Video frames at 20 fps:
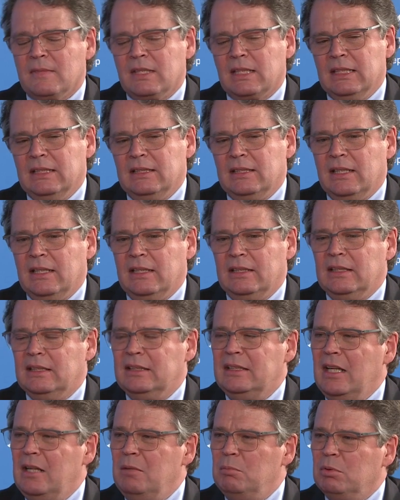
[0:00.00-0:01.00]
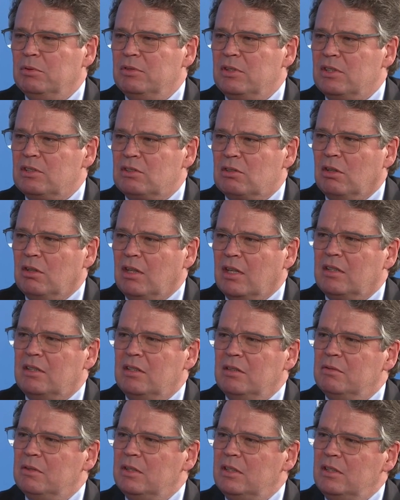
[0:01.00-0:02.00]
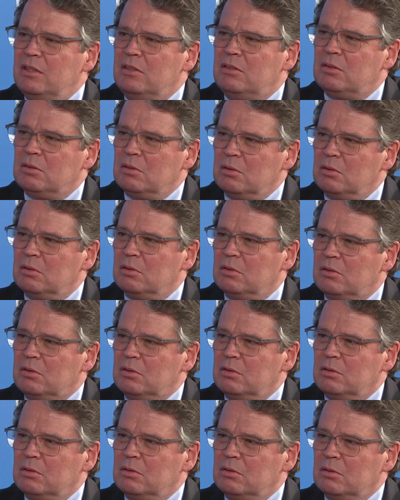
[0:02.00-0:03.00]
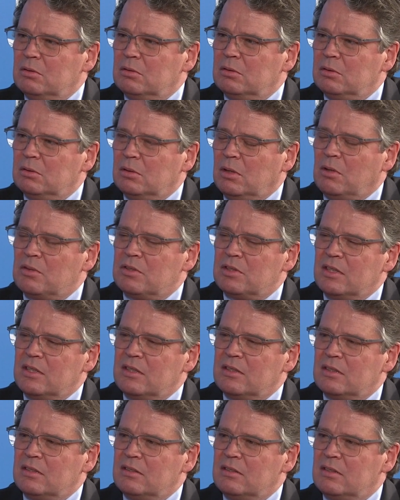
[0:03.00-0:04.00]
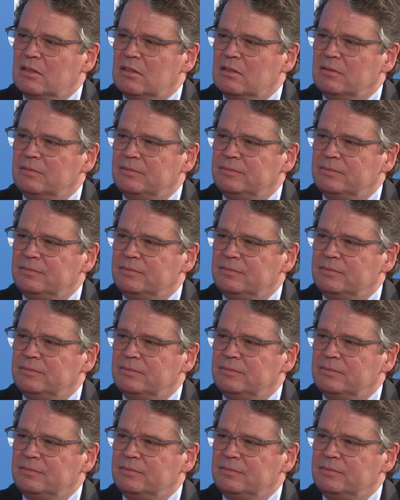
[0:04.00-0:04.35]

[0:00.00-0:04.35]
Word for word: and then enable this connectivity to, to all citizens.